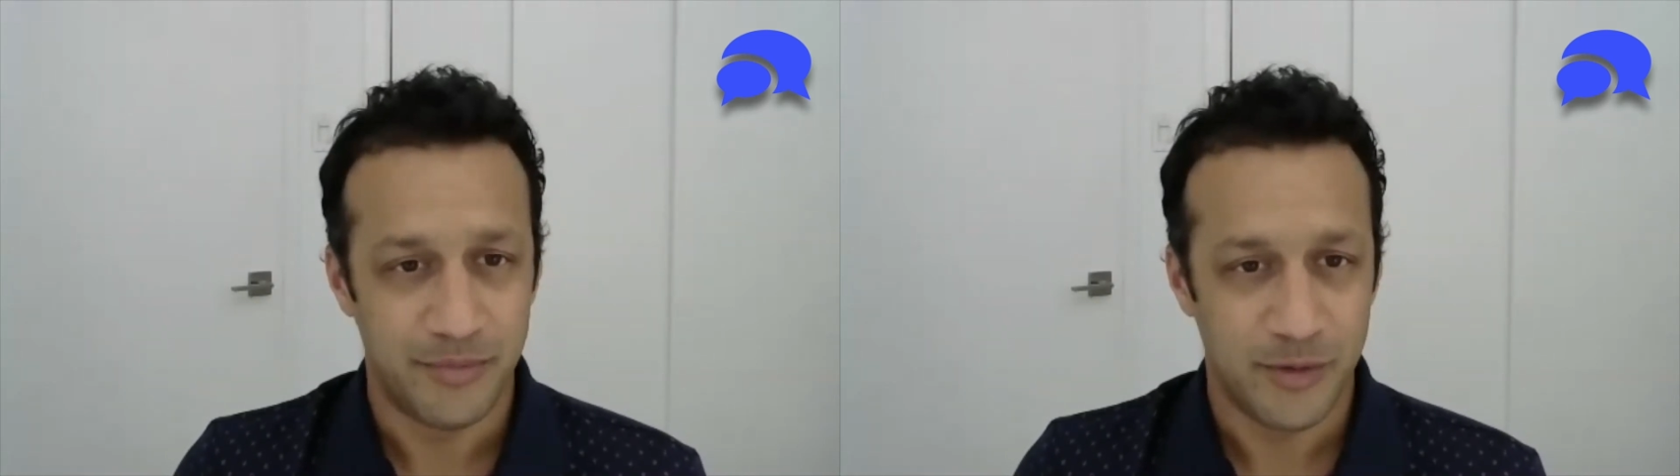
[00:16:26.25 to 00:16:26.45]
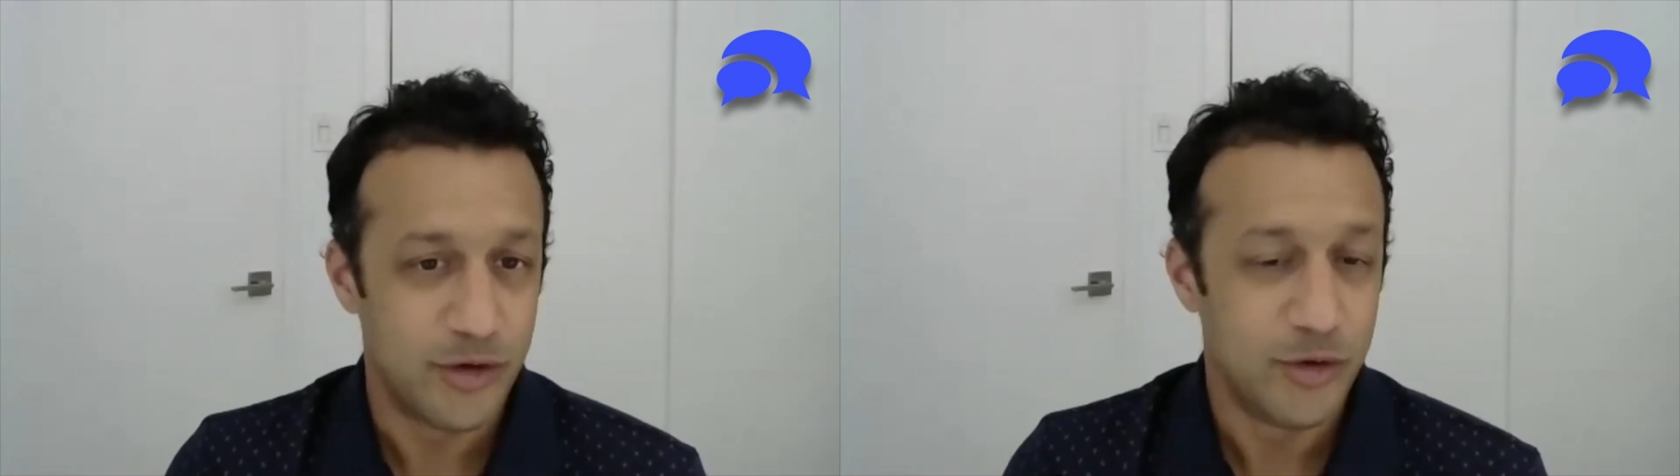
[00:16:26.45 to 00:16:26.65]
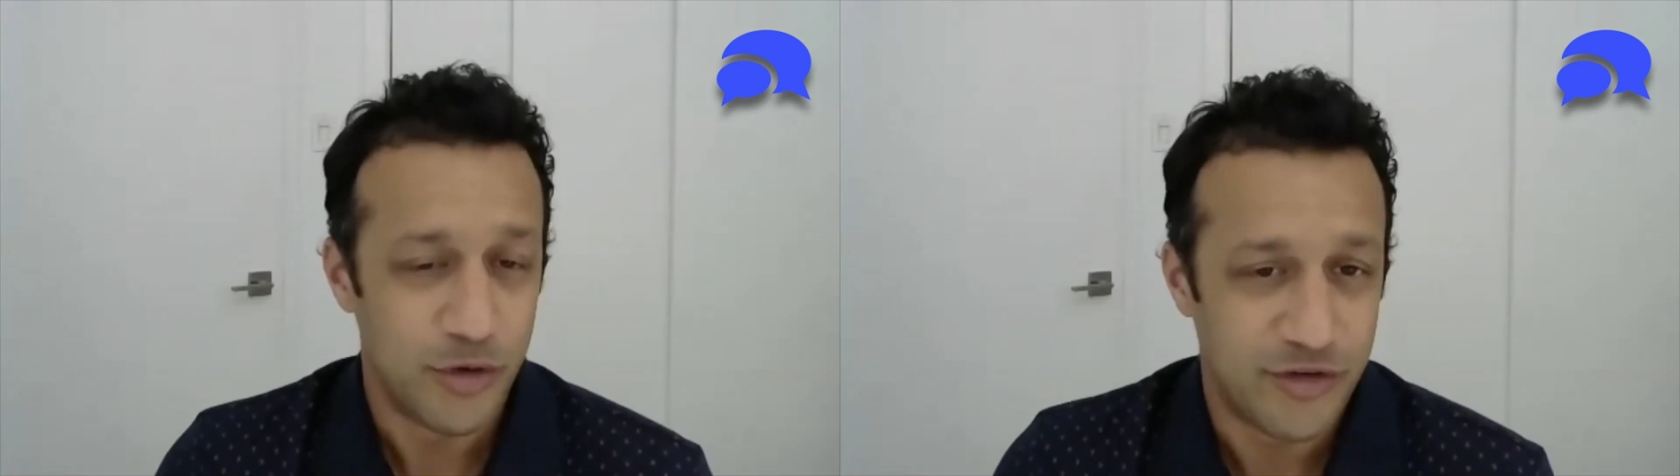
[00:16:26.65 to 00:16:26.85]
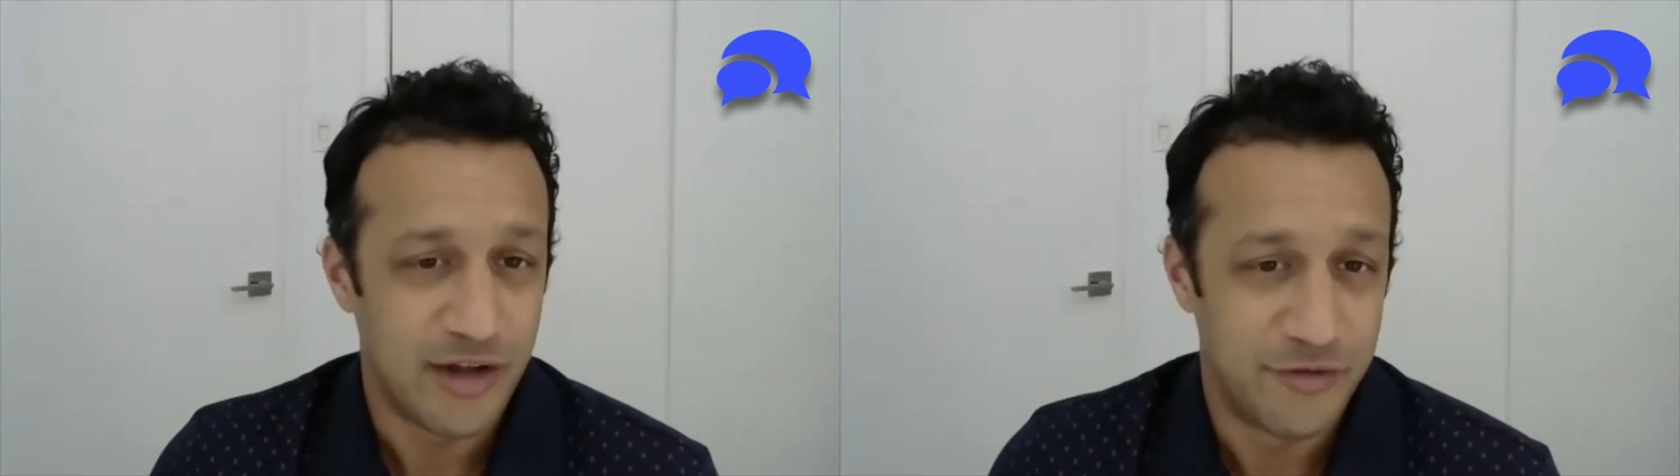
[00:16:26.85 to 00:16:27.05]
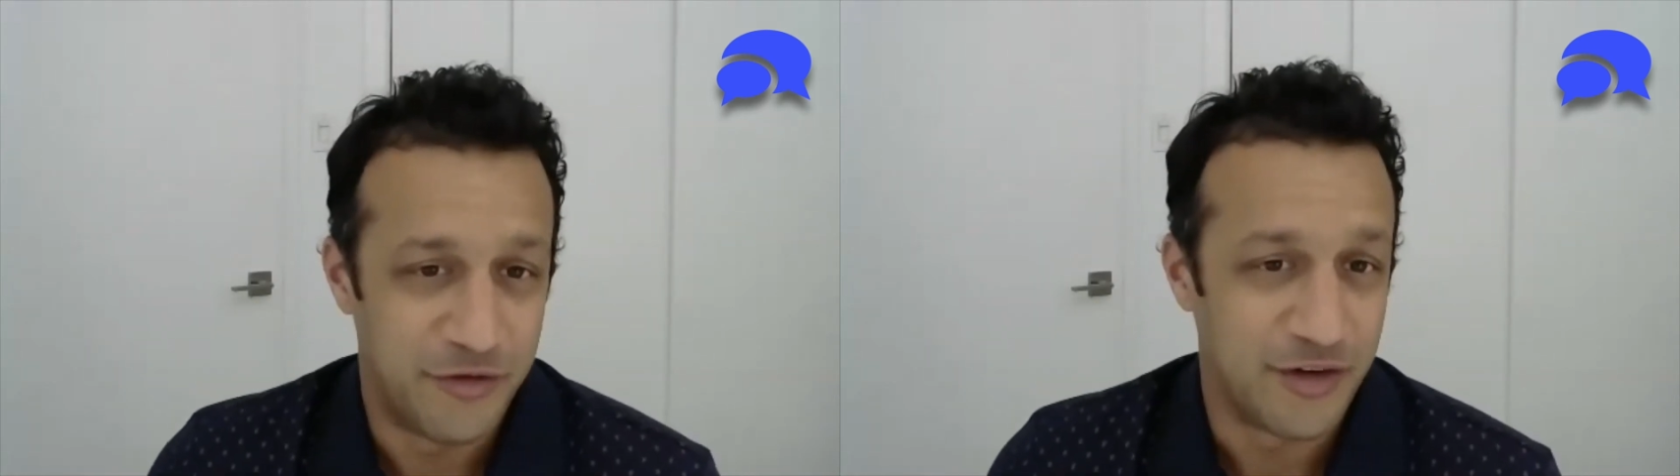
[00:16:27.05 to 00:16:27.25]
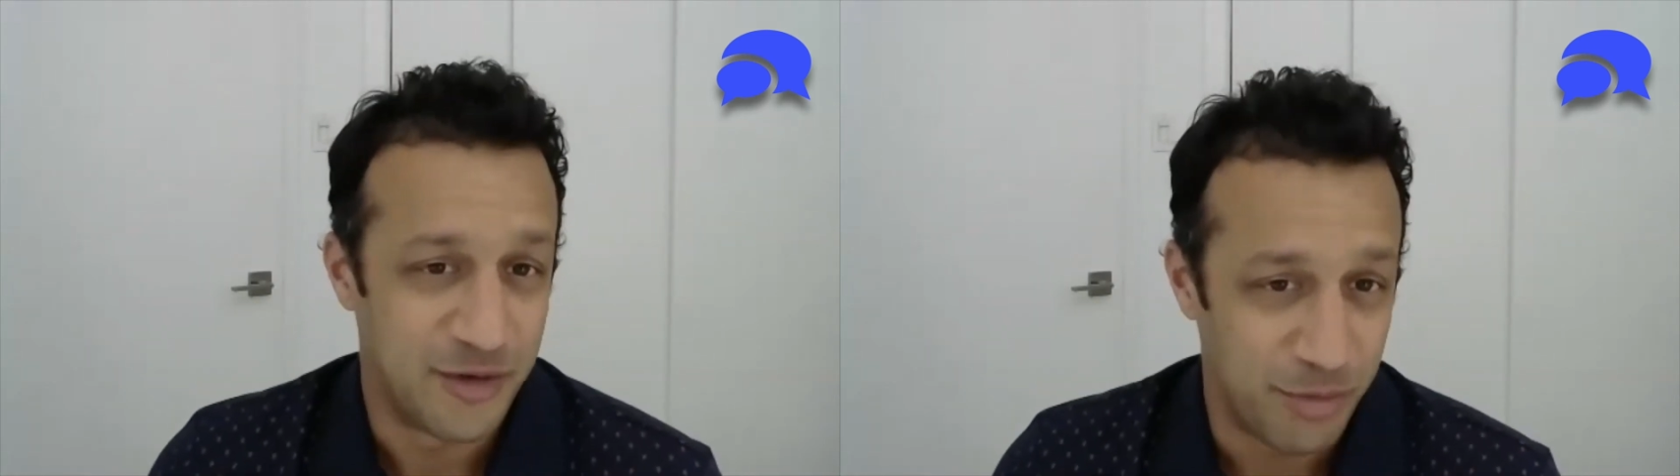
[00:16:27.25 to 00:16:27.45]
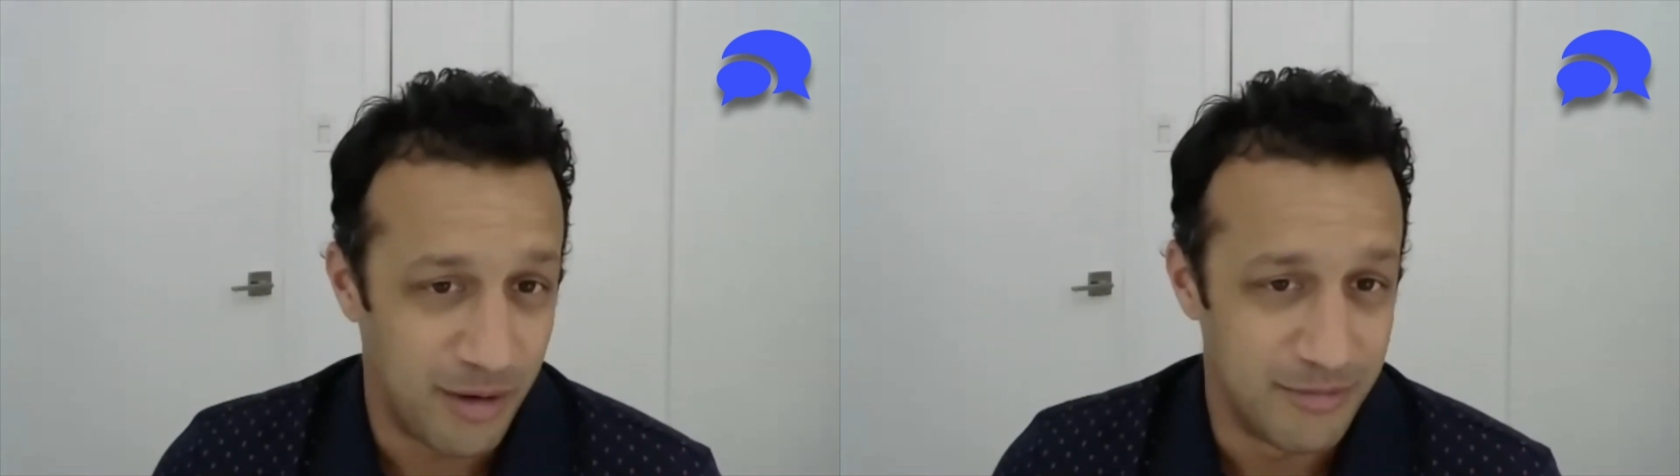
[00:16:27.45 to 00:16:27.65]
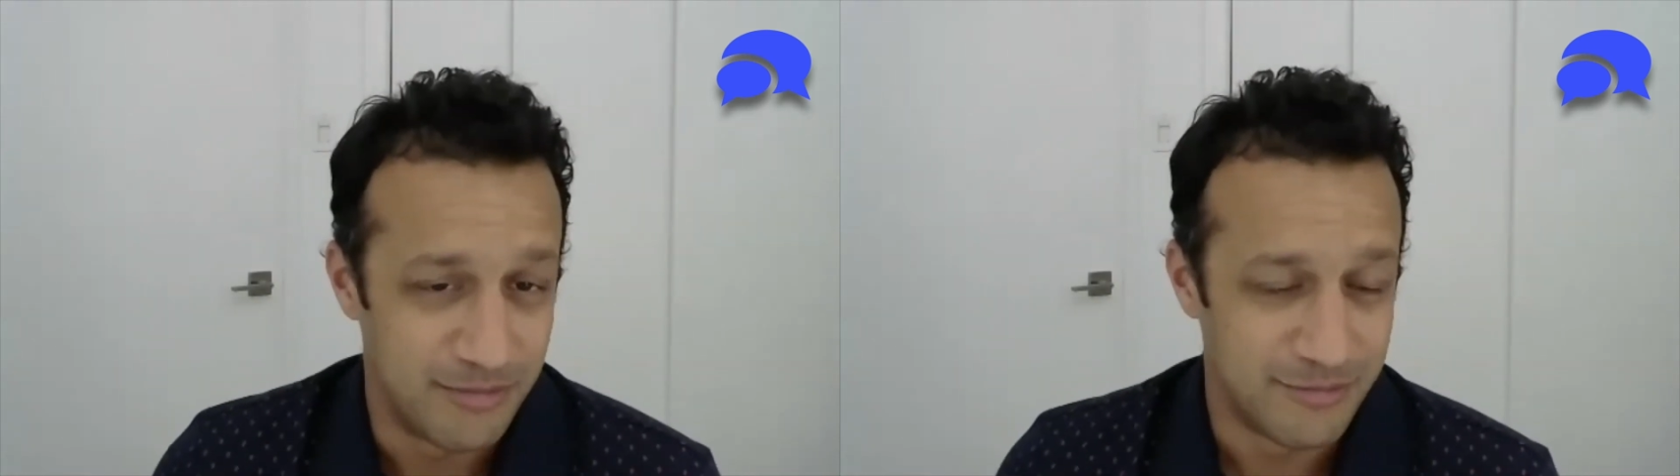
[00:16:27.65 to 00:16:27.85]
Or you yourself have fixed the
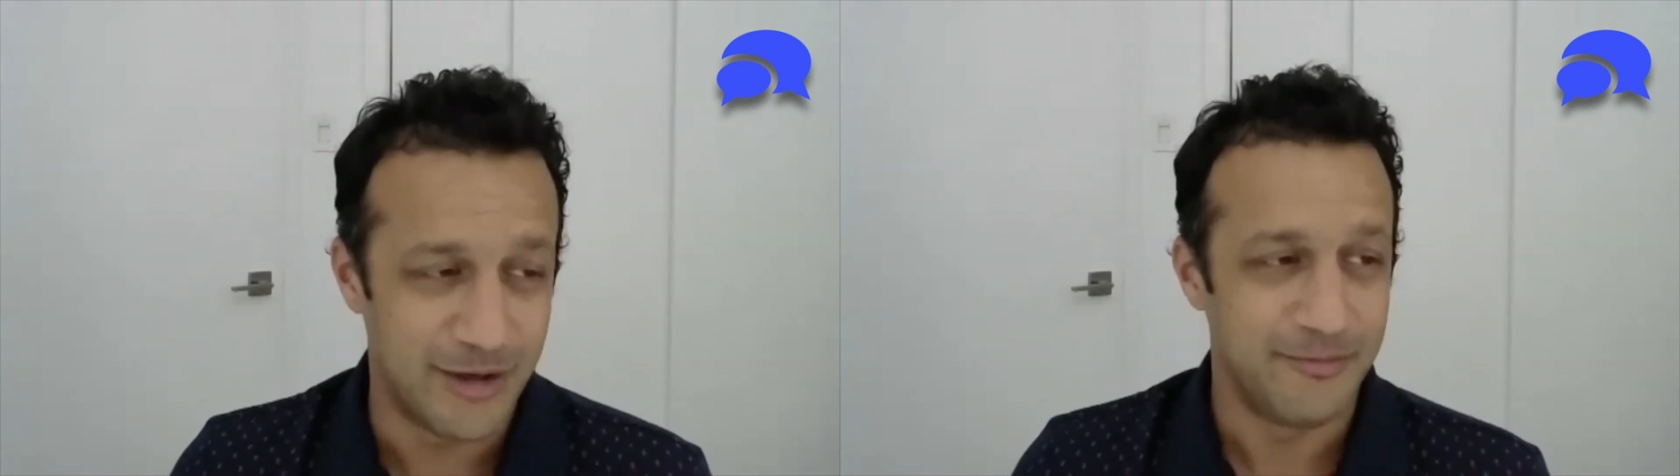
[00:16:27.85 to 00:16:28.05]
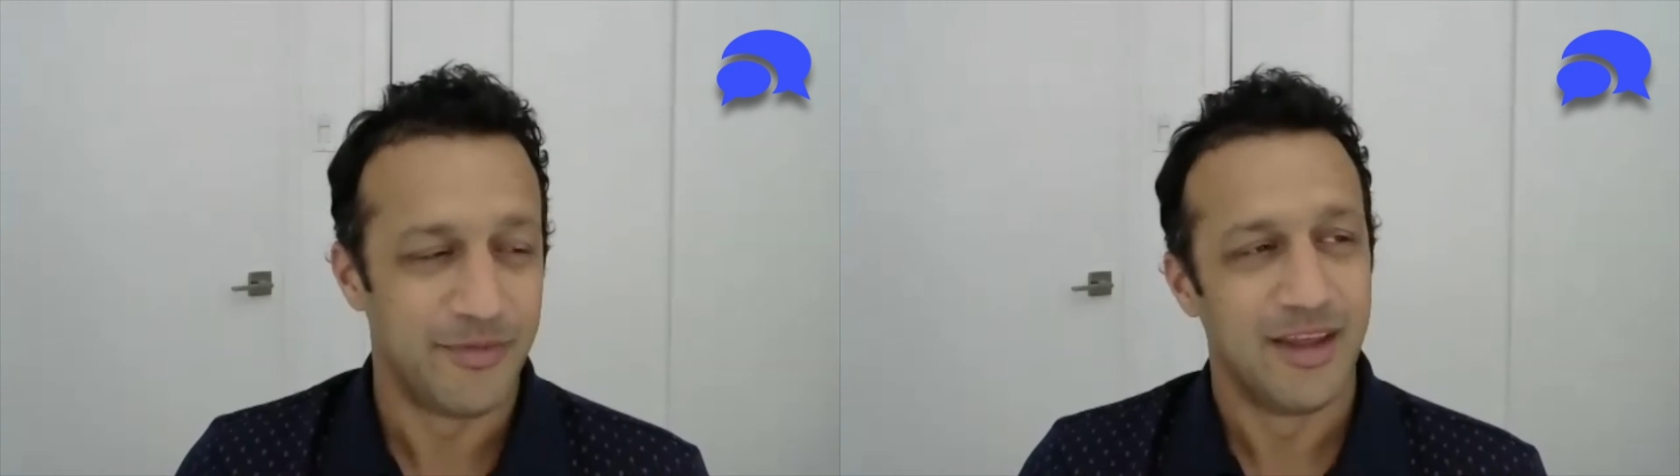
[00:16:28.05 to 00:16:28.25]
problem, right?